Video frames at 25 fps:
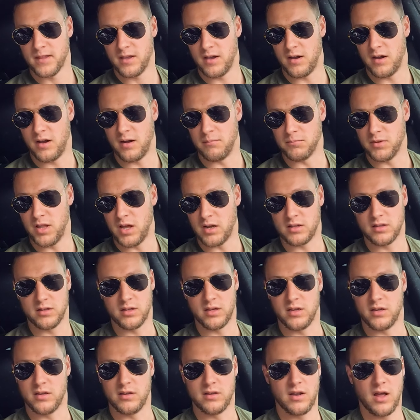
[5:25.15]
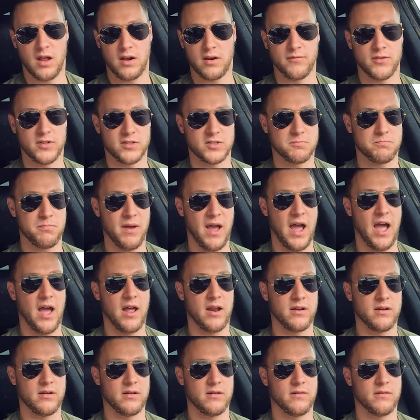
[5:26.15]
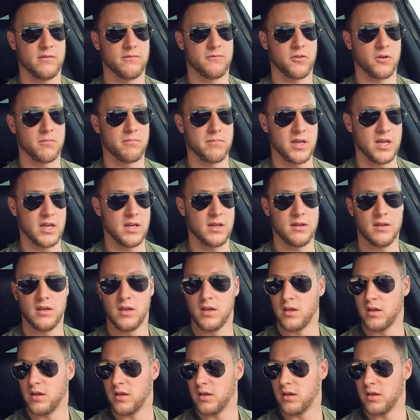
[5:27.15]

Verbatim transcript: Um, luckily, none of it's bad for me.